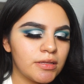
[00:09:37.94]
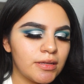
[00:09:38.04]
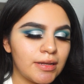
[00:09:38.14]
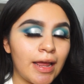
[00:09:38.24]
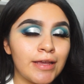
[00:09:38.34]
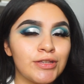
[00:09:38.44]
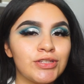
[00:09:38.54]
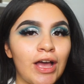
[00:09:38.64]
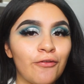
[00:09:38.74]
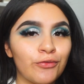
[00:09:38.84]
And I used
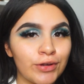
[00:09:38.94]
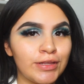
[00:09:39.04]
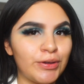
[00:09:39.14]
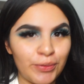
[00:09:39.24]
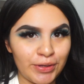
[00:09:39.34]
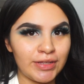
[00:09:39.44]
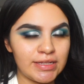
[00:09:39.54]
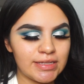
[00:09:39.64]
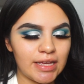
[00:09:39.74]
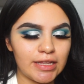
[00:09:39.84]
to have really oily
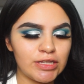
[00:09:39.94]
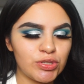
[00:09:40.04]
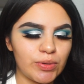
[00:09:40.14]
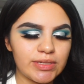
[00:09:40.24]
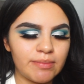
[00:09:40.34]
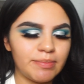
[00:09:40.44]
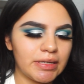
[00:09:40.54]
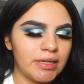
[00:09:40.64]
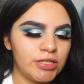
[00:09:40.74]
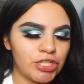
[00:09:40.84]
skin, so it was a
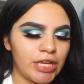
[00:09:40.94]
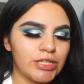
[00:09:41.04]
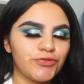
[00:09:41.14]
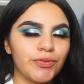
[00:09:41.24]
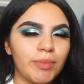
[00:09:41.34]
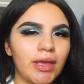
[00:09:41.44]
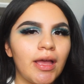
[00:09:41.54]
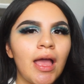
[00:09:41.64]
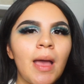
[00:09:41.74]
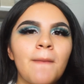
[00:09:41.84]
big change for me.
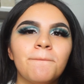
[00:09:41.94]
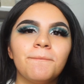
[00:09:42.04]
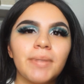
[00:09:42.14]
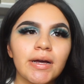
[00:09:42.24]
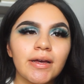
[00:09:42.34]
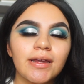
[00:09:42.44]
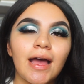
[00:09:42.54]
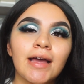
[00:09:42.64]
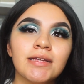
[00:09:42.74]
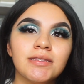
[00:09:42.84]
But
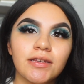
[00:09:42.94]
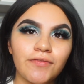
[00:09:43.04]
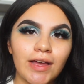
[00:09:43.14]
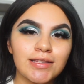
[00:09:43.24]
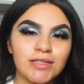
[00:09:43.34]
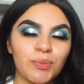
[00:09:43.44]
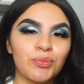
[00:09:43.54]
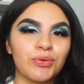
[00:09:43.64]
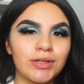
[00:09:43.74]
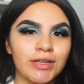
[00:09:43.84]
I did find some
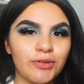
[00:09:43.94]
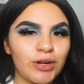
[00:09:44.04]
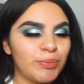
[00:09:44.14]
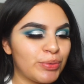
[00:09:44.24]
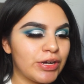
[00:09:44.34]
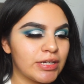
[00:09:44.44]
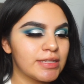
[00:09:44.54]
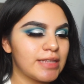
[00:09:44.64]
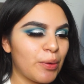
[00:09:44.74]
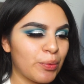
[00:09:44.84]
really great products
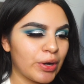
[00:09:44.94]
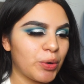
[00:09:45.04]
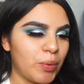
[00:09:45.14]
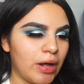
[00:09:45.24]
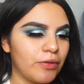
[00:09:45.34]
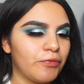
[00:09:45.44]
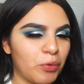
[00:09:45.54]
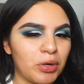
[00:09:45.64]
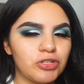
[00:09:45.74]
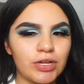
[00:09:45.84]
that work well
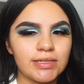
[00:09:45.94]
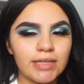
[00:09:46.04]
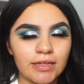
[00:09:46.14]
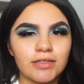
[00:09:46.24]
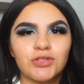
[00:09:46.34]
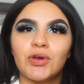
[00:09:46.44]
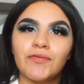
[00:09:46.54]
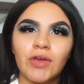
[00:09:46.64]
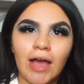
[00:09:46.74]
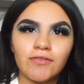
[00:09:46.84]
for dry skin. So if
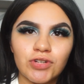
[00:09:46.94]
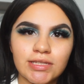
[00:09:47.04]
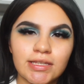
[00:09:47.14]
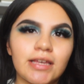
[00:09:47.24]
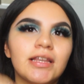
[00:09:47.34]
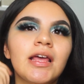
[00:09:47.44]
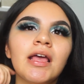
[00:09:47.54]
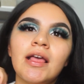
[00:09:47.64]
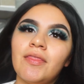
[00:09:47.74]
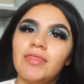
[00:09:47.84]
you have dry skin,
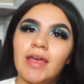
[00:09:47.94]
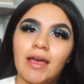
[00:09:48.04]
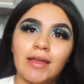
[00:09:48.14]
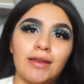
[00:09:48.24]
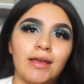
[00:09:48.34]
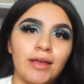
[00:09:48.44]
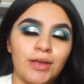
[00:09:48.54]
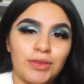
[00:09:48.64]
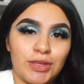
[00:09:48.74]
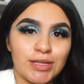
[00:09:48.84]
then
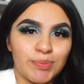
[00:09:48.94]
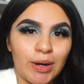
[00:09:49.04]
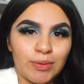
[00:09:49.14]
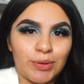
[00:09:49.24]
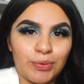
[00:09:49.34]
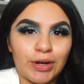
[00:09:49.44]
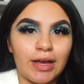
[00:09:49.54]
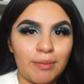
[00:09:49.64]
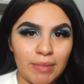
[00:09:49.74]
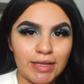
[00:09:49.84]
these probably work
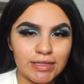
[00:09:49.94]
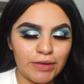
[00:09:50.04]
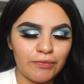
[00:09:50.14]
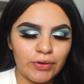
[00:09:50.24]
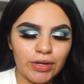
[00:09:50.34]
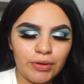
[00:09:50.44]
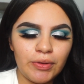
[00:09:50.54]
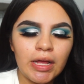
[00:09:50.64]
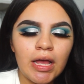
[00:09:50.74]
amazing for you.